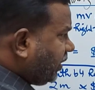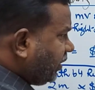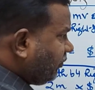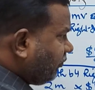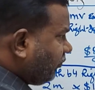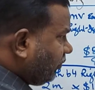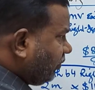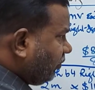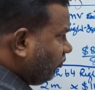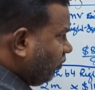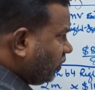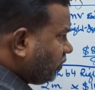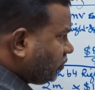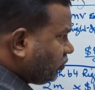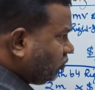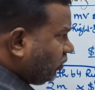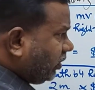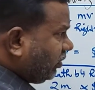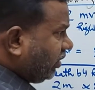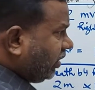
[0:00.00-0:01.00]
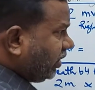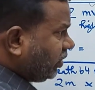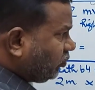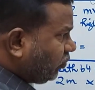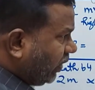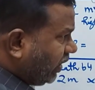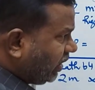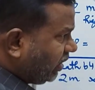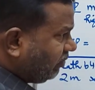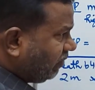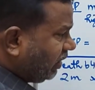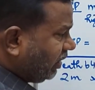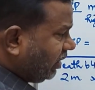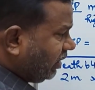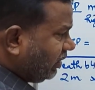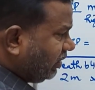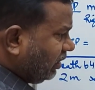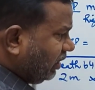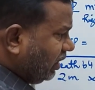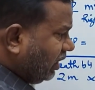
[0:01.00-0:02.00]
opting was 220
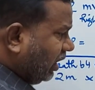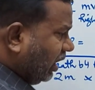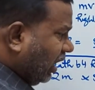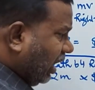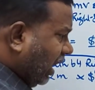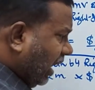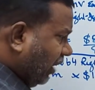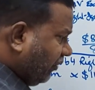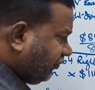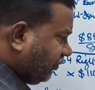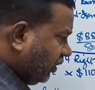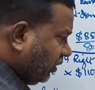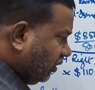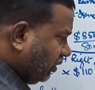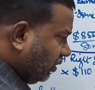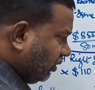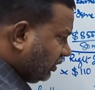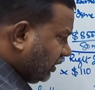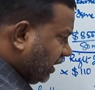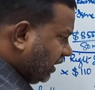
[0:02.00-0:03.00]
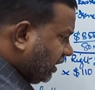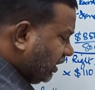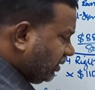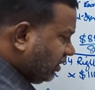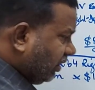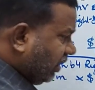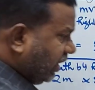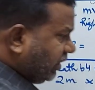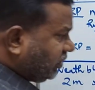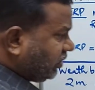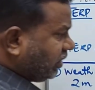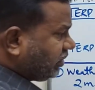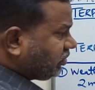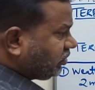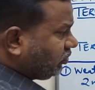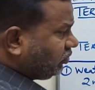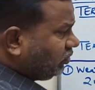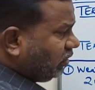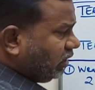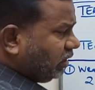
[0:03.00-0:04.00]
million. After taking the rights
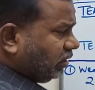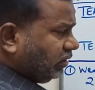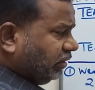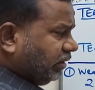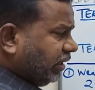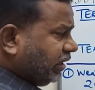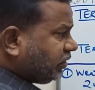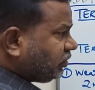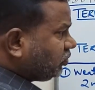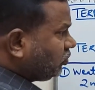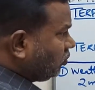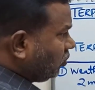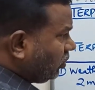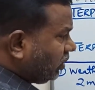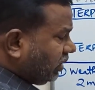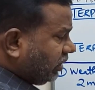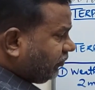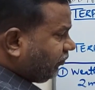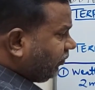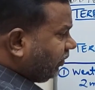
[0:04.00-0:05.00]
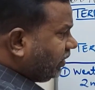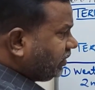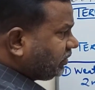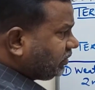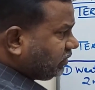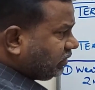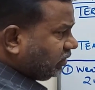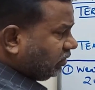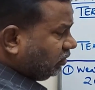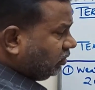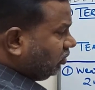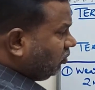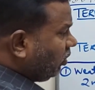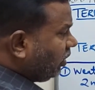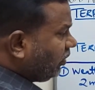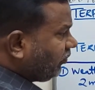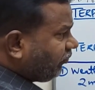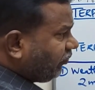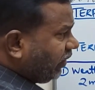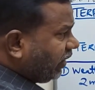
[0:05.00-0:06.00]
issue, there is no difference,
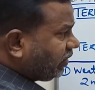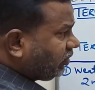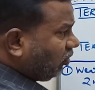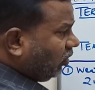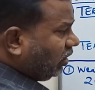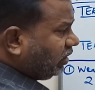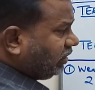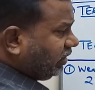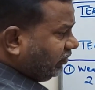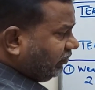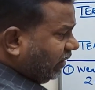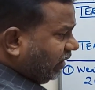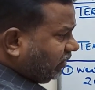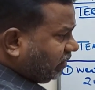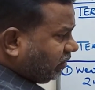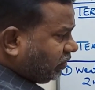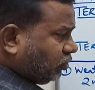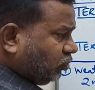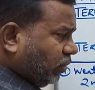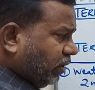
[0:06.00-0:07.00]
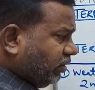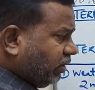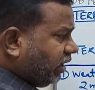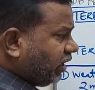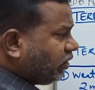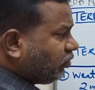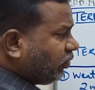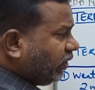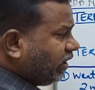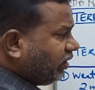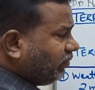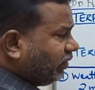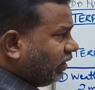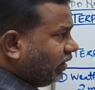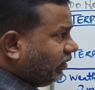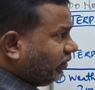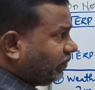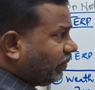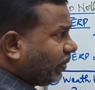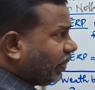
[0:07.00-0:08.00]
no effect on the wealth, 220
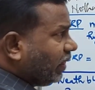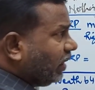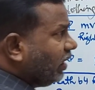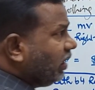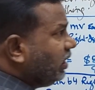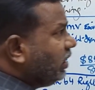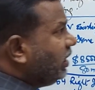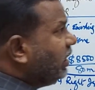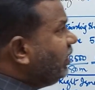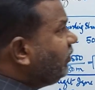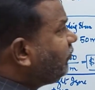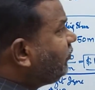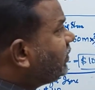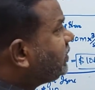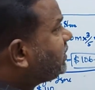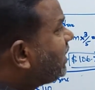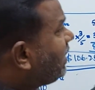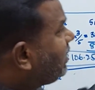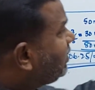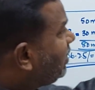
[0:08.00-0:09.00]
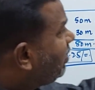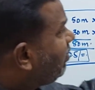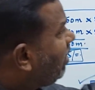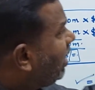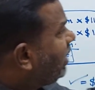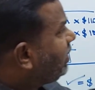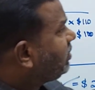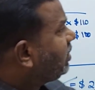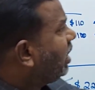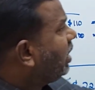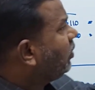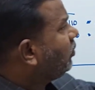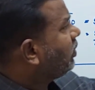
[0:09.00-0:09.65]
million. If we sell the right,